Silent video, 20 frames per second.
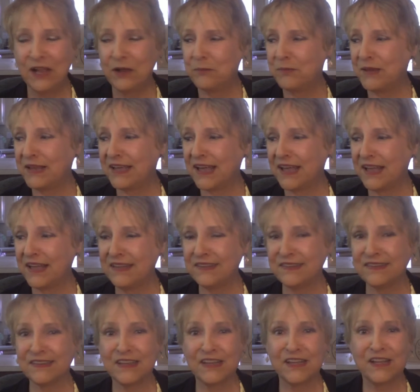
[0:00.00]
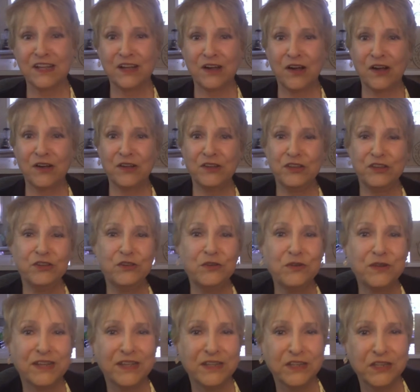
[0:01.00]
Because
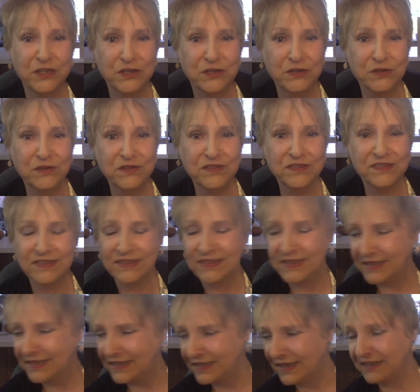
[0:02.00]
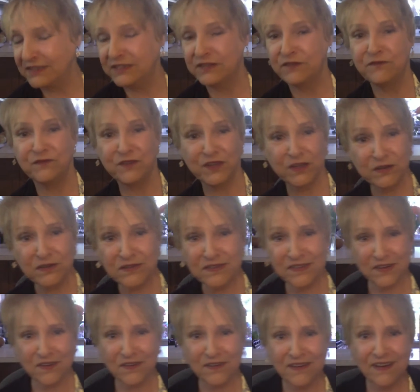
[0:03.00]
you can use a
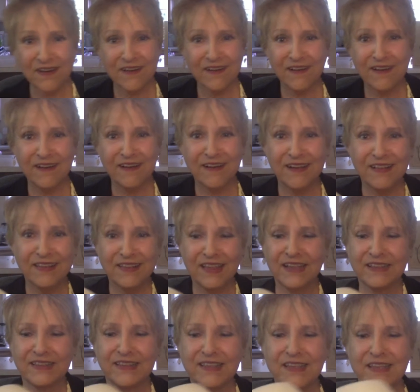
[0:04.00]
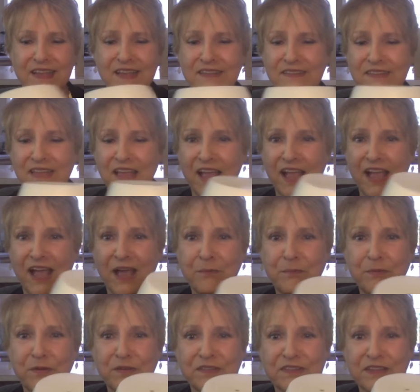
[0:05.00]
diffuser like this and
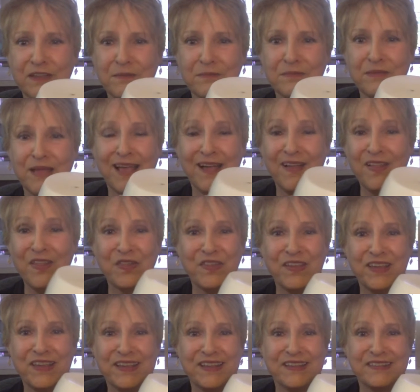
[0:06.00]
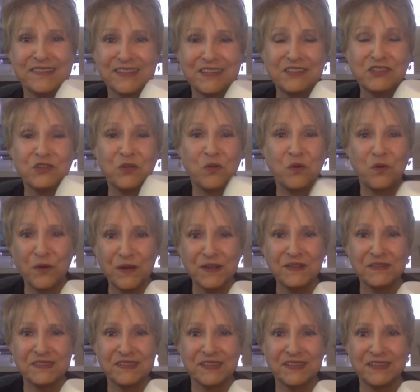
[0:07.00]
put some healthy essential
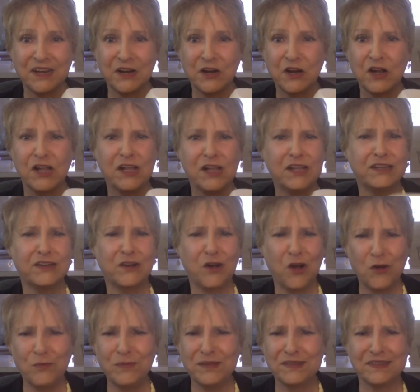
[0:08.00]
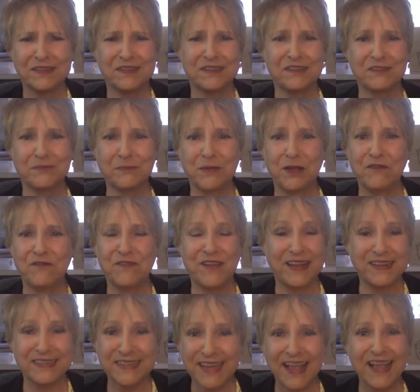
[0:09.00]
oils in there. Your home is going to smell
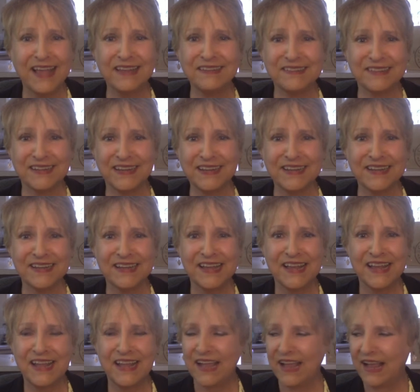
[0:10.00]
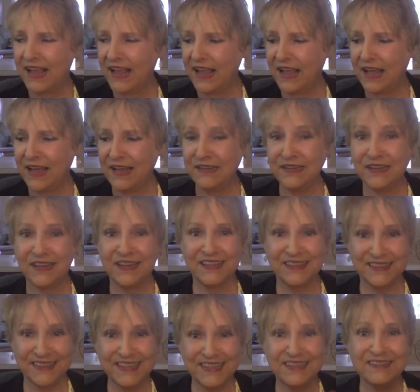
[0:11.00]
fantastic. And
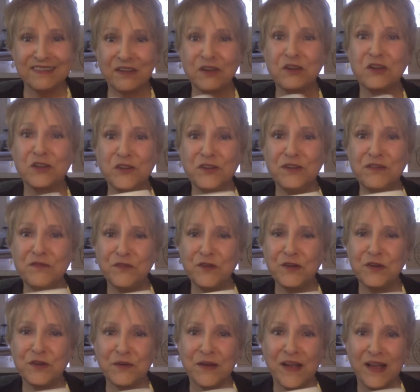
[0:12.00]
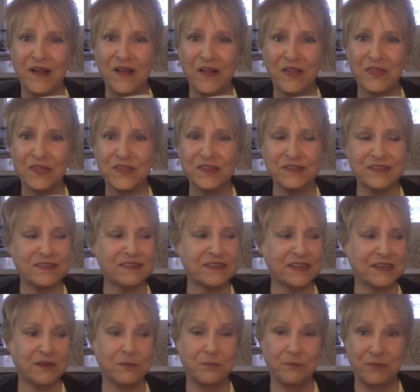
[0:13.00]
these are good for your health. This is
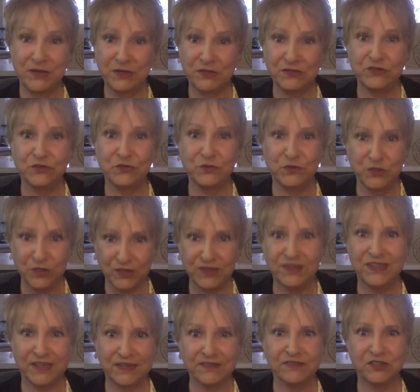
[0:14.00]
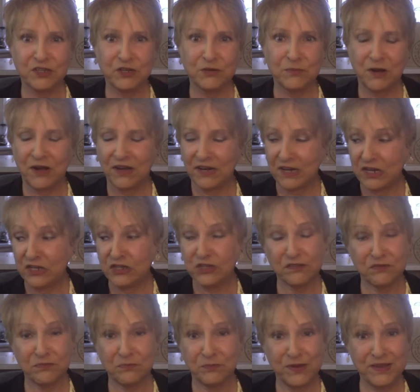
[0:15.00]
going to do good things to your body.
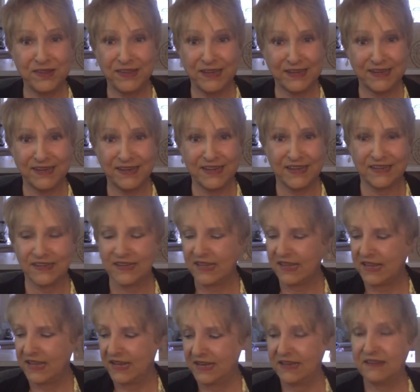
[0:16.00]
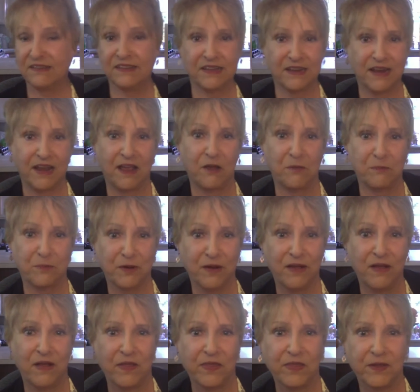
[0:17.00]
Just breathing it in is going to help your
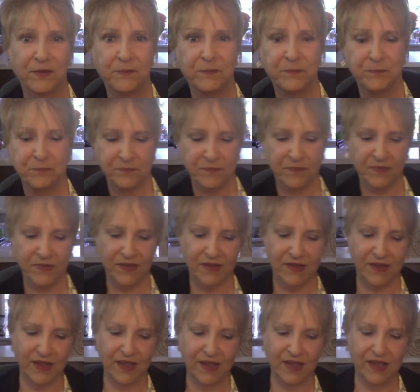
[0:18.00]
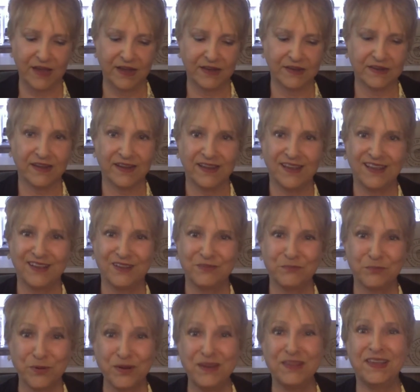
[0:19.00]
health. And
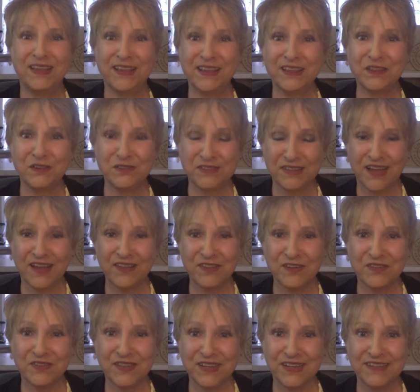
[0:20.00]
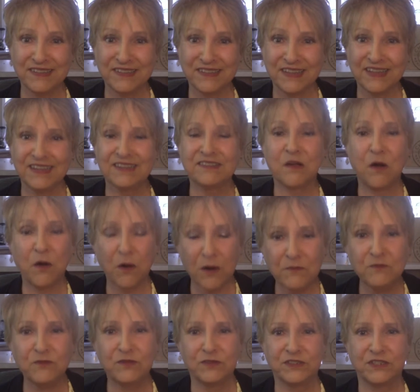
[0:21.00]
breathing in those other things is
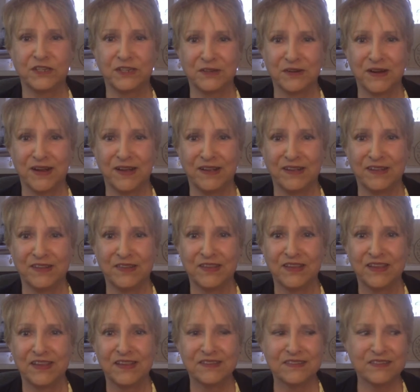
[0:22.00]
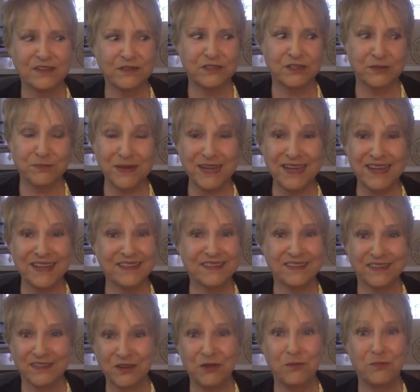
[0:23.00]
harmful to your health. So to me, it's
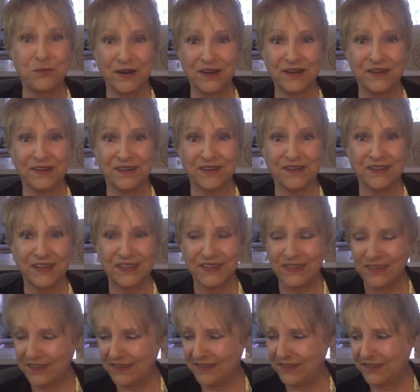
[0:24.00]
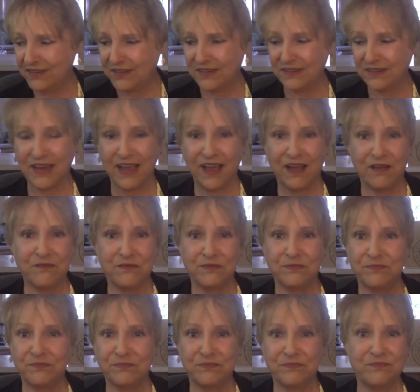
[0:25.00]
a no-brainer. You have
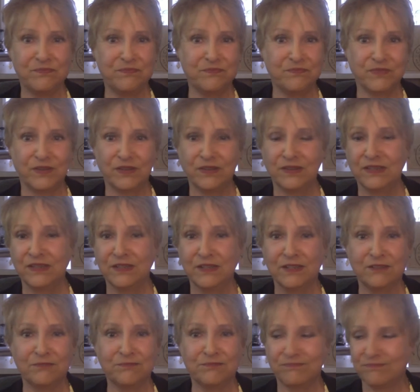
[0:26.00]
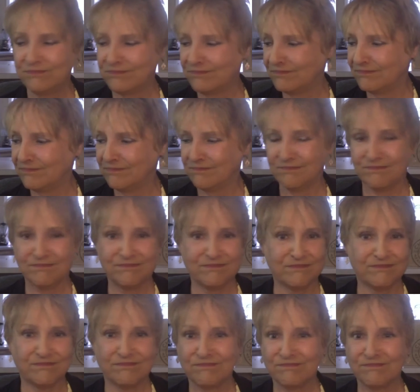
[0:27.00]
a little
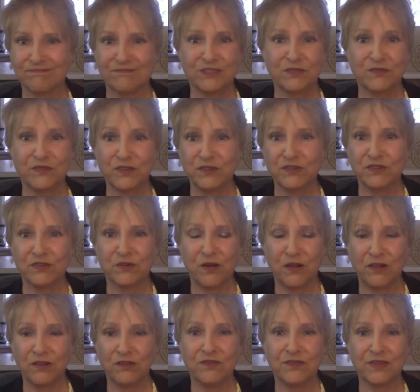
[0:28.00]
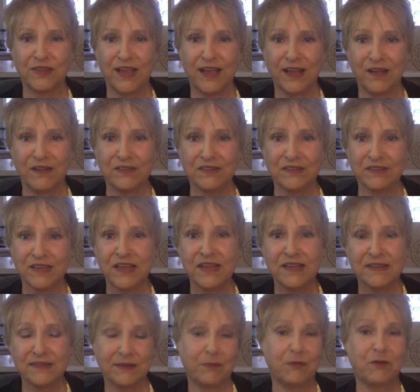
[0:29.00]
diffuser all over the house.
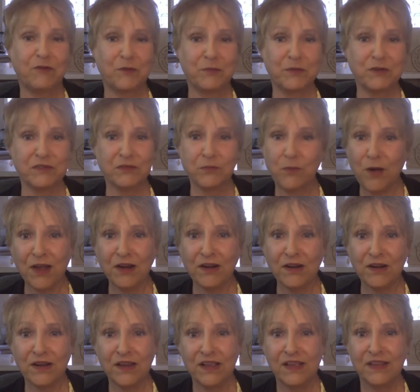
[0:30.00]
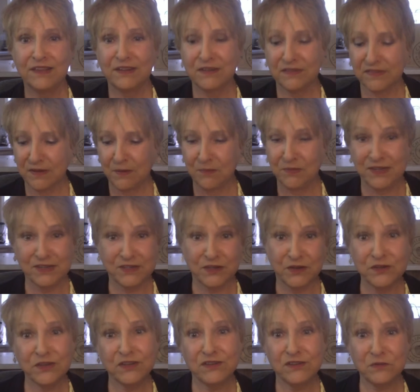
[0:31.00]
Some of them use water. There's some that
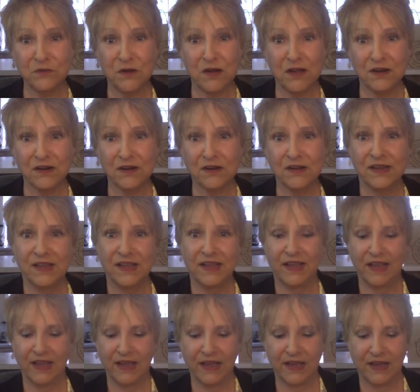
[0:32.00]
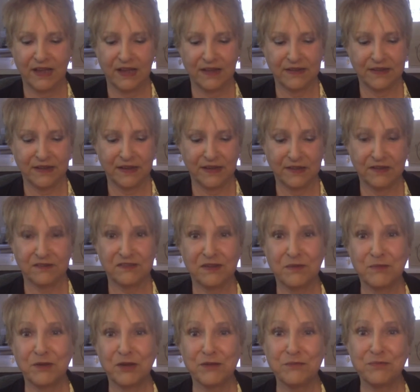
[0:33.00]
don't use water. And there's
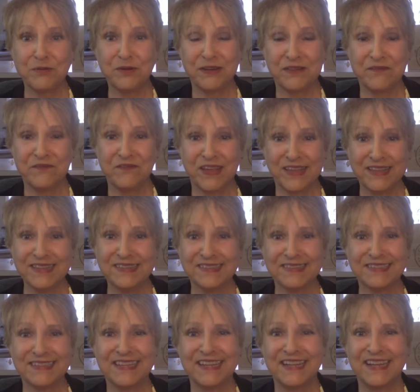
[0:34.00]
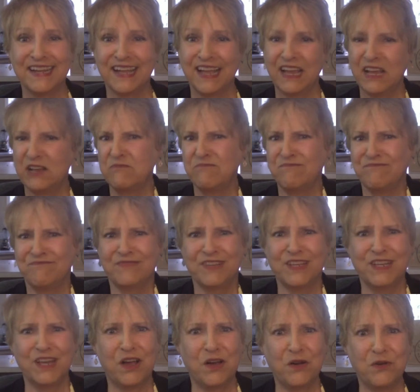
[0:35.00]
some you can put in vents. And,
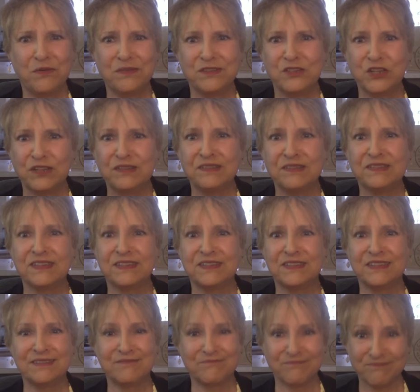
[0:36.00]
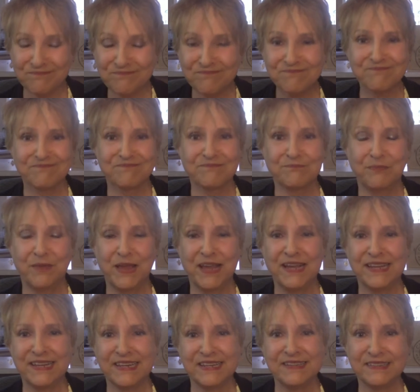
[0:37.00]
just
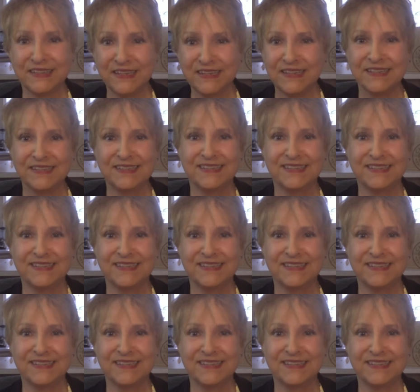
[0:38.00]
make it easy